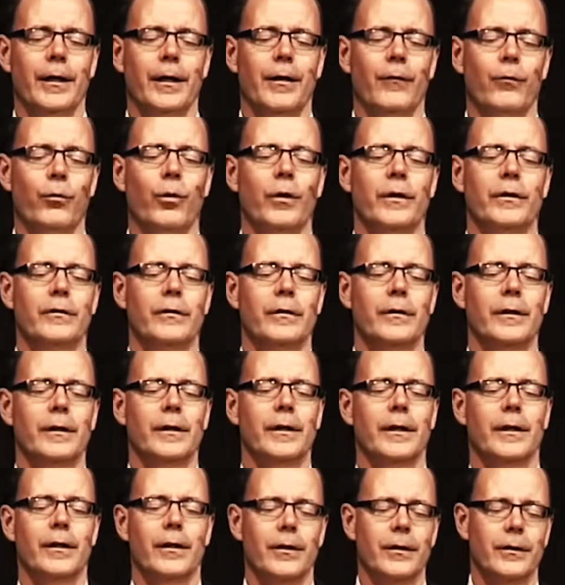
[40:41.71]
of what's going to
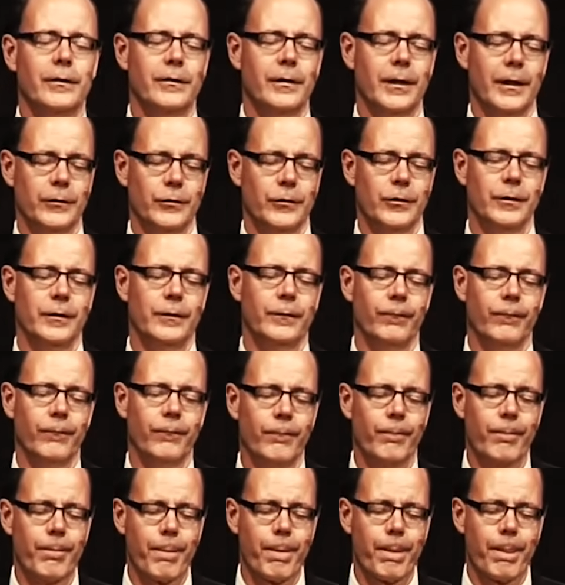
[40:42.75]
get our attention.
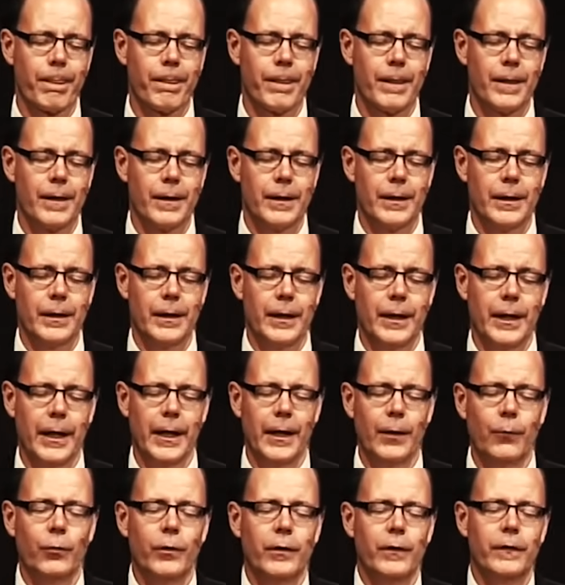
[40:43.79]

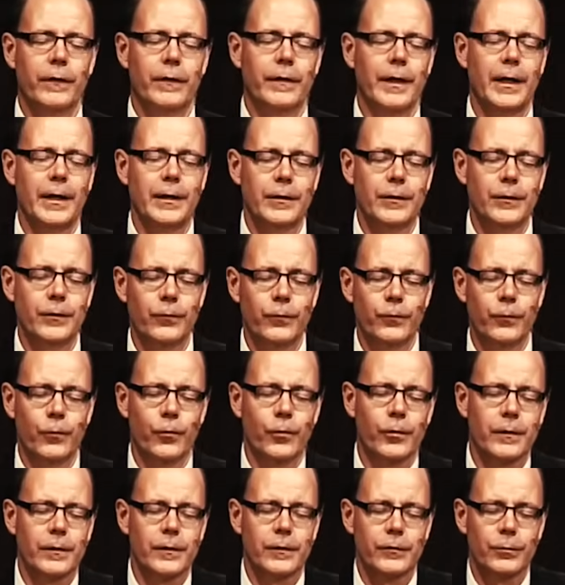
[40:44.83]
And we'll thank you
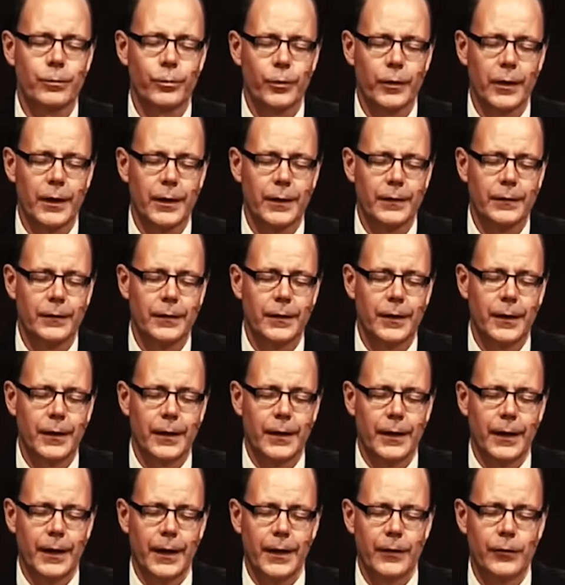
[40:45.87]
for this bread
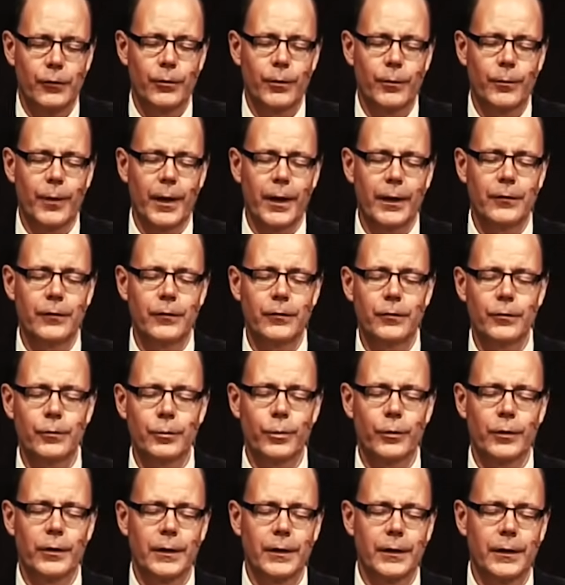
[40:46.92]
and the reminder you
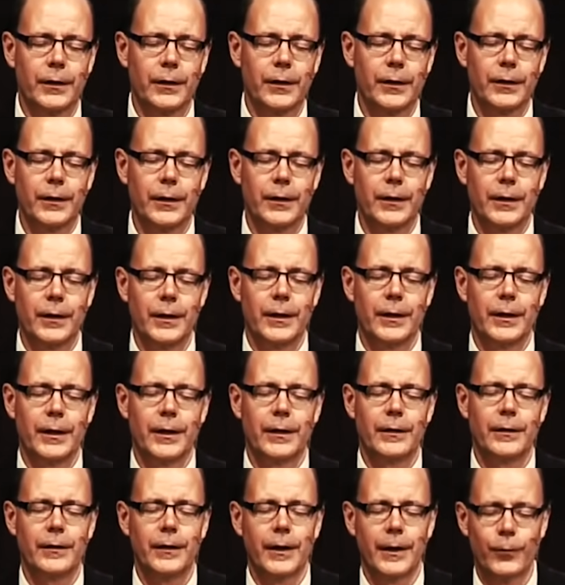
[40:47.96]
bring.
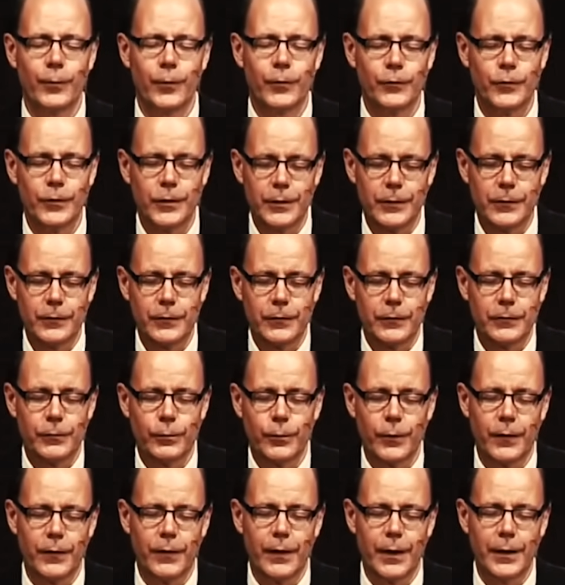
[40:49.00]
In the name of Jesus,
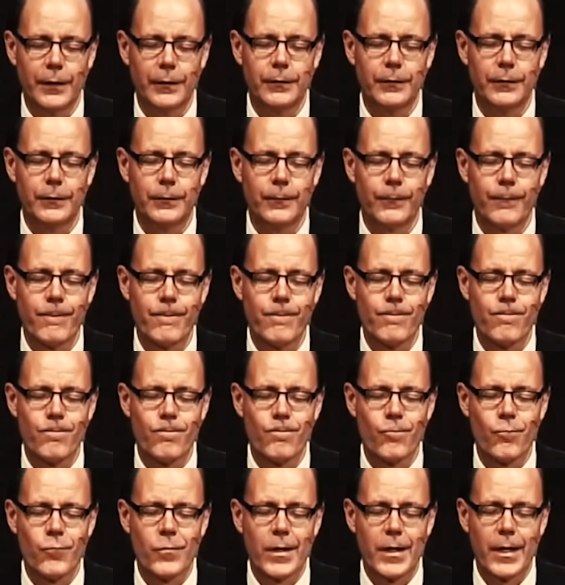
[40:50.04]
we thank you.
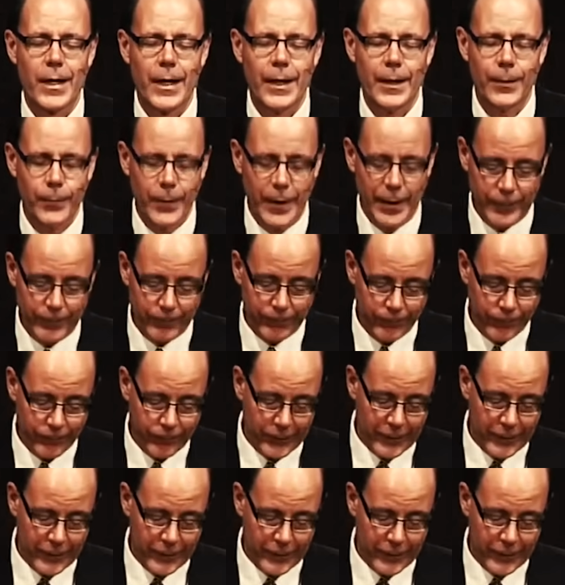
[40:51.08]
Amen.